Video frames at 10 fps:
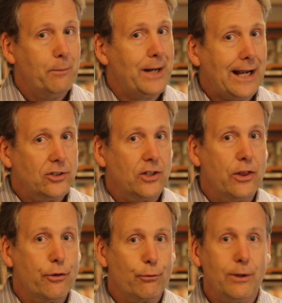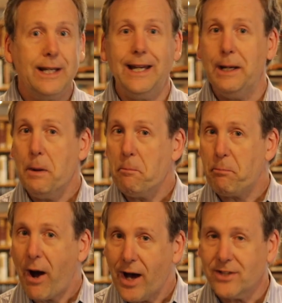but actually three
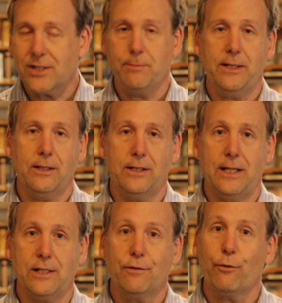possibilities